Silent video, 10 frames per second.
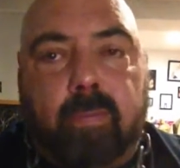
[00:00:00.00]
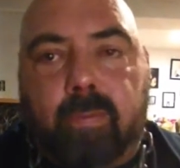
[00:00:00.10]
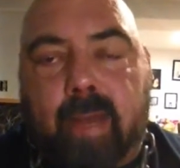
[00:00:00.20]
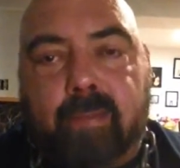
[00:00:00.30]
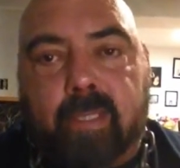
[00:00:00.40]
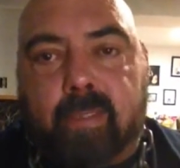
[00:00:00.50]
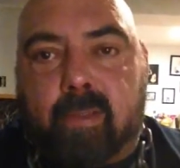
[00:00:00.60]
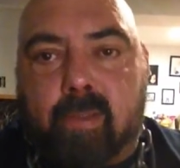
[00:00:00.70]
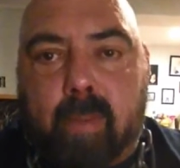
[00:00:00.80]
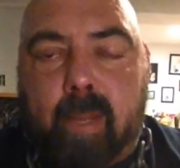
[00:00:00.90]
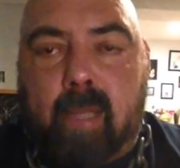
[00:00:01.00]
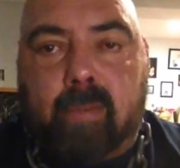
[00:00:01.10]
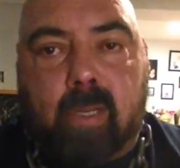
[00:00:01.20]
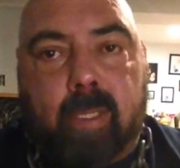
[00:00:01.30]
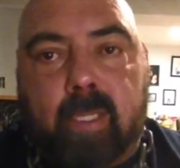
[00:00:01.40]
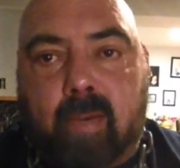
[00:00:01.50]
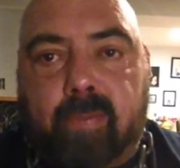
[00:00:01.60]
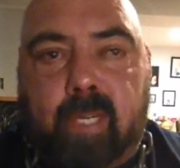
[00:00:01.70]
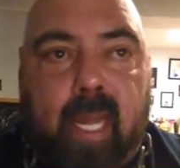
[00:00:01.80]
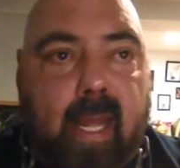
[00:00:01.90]
5 sets of 3, man, that's going to be
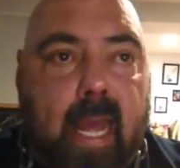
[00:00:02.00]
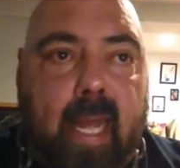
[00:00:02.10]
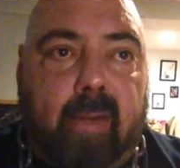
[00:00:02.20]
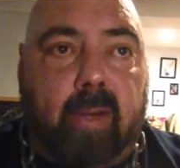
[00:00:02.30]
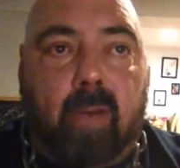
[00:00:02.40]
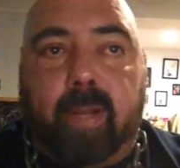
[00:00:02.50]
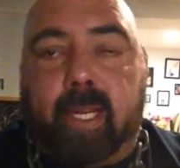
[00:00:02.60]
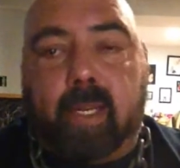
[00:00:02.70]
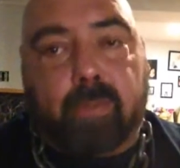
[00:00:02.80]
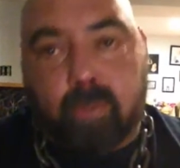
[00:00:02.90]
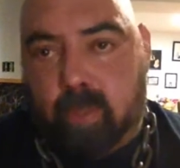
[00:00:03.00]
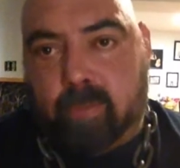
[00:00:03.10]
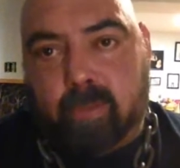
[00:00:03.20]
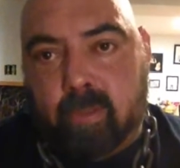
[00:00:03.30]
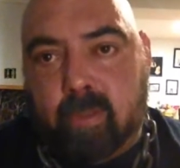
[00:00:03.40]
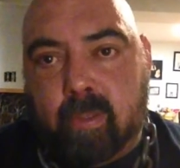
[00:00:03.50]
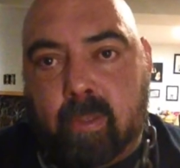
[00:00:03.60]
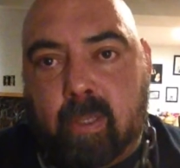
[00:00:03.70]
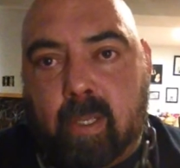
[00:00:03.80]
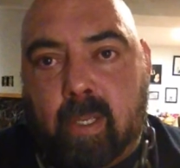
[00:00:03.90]
tough today. I don't know if I can get through this.
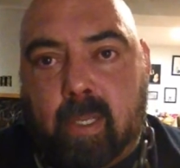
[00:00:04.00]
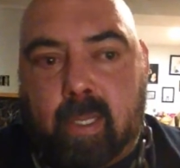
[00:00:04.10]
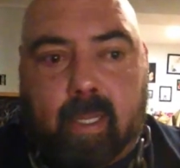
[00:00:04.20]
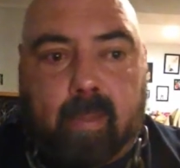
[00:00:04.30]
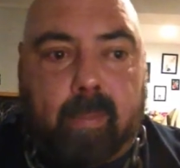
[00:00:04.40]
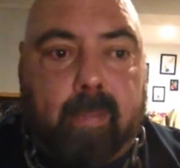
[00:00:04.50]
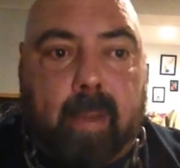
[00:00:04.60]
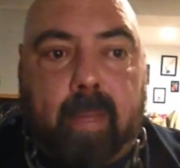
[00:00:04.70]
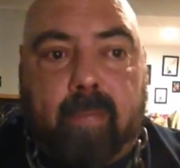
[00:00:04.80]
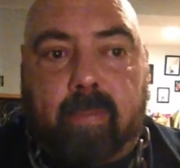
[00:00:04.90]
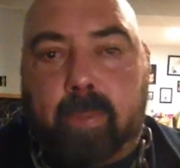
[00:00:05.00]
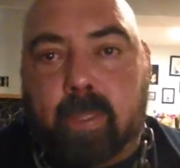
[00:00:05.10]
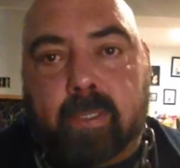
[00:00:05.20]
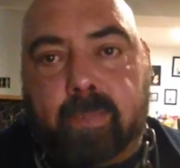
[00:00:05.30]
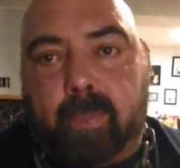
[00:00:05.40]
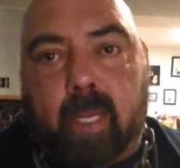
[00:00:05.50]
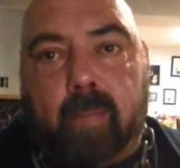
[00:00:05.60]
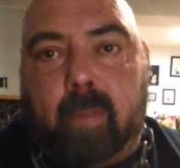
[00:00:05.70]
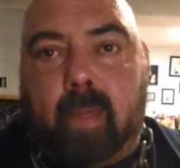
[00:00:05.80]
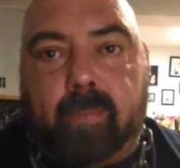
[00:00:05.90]
I'm gonna have to push, but
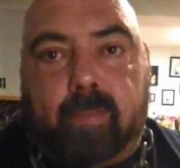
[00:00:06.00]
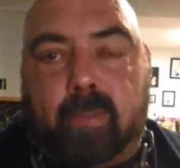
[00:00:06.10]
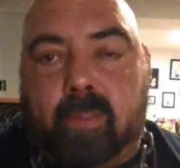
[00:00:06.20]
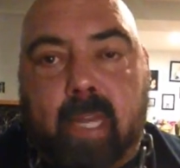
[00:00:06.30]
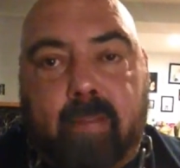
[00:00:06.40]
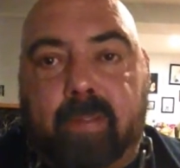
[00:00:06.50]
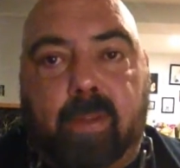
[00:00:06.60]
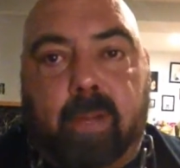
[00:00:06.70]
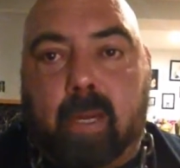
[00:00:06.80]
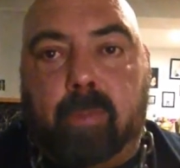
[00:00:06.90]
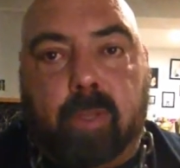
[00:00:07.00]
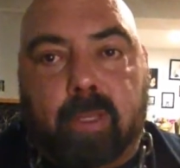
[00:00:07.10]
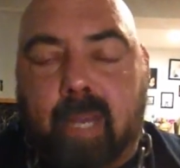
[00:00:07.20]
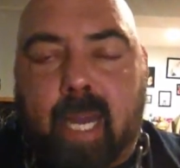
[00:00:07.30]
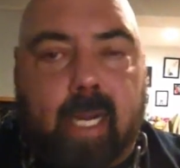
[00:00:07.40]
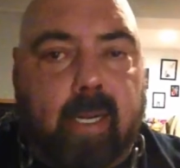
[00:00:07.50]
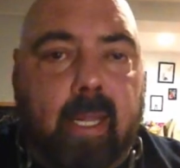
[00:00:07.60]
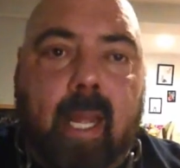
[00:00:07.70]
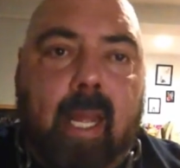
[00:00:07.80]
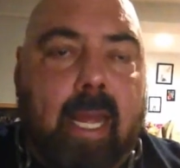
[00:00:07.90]
I'm just not feeling it. I'm really
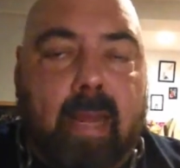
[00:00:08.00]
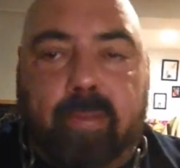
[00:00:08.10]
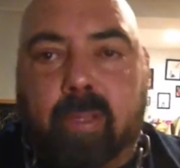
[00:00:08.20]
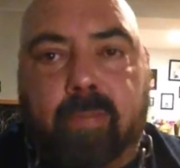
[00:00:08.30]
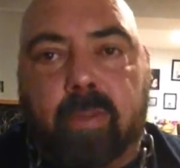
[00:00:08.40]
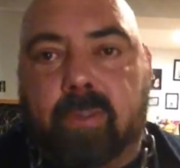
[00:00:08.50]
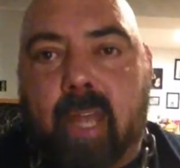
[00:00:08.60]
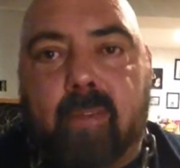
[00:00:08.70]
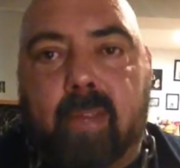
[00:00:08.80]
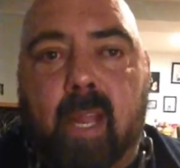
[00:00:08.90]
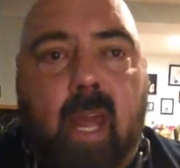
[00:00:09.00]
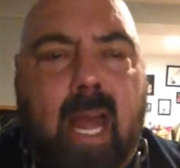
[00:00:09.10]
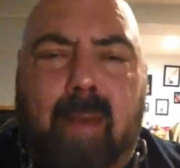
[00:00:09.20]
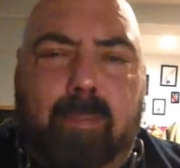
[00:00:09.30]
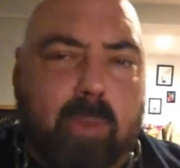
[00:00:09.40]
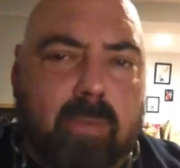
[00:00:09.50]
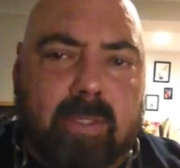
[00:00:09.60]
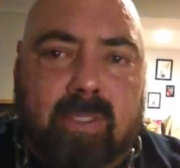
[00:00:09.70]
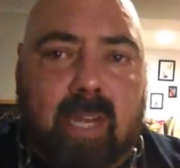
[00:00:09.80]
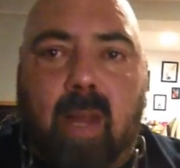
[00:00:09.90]
tired. Everything feels heavy. I'm
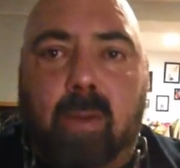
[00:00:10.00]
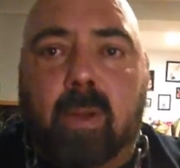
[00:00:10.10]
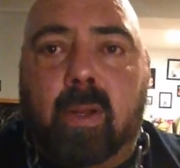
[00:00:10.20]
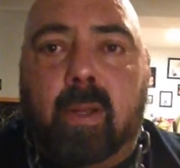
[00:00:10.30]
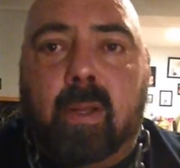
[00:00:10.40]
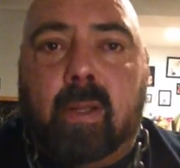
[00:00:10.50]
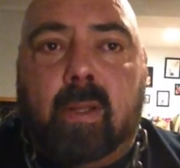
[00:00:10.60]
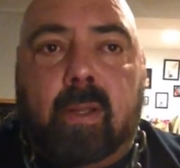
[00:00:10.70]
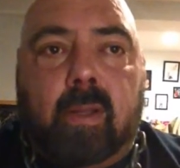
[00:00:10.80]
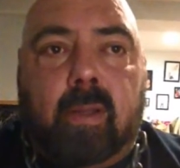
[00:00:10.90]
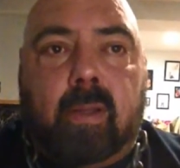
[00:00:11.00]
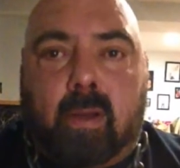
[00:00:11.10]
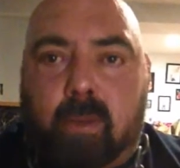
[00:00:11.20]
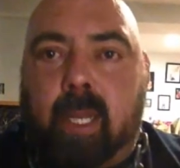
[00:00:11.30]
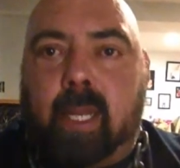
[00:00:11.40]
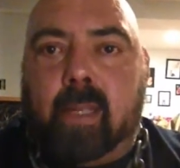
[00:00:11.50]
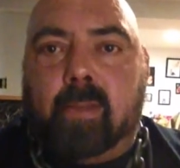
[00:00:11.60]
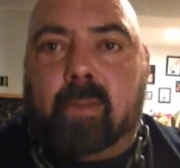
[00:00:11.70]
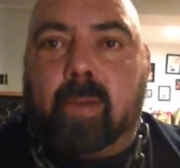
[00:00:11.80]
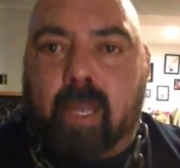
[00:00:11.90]
moving slow. Okay,
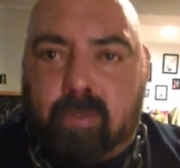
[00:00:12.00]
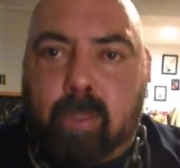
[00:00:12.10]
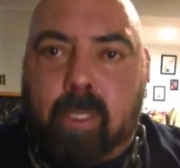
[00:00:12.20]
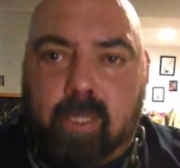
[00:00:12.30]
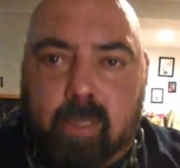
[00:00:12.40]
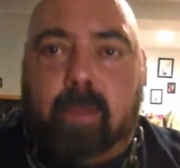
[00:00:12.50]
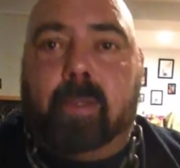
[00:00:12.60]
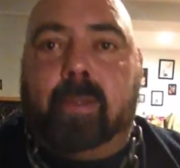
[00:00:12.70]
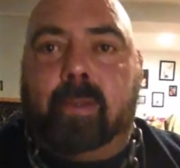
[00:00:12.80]
so guess what you do?